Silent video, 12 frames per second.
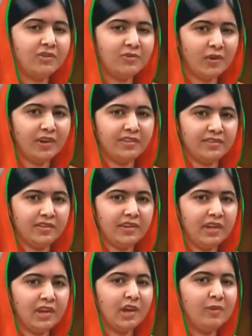voice
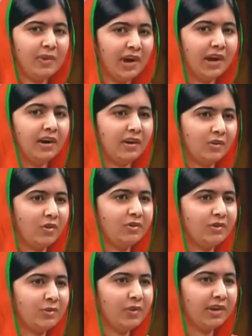can be heard
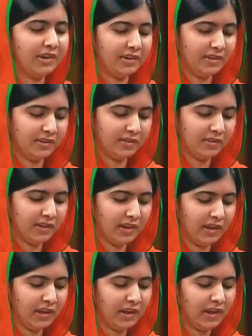across the world.
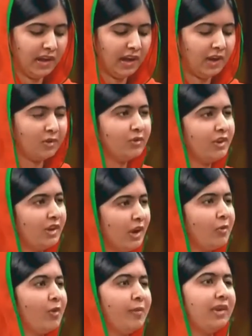And to the
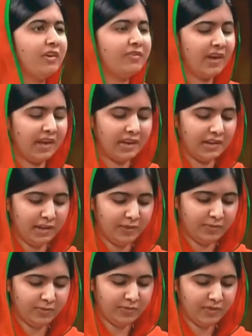young women of Canada,
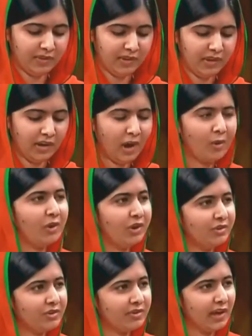I
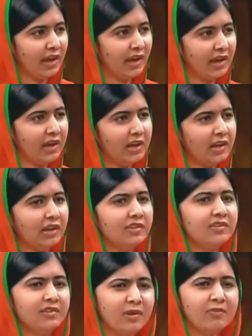want to say, let's
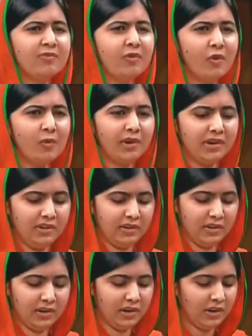step forward,
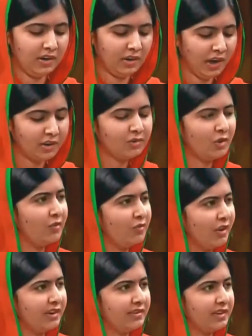raise your
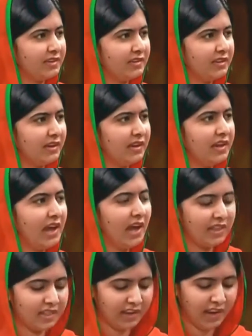voices,
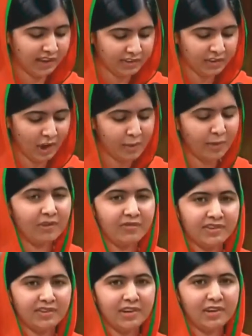and the next time I
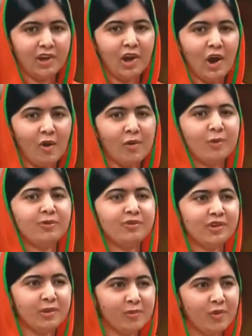visit, I hope to
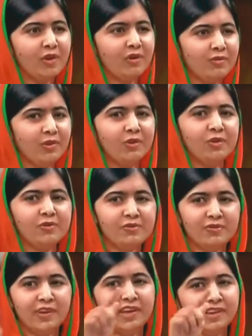see more of you
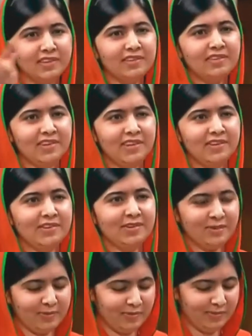filling these seats.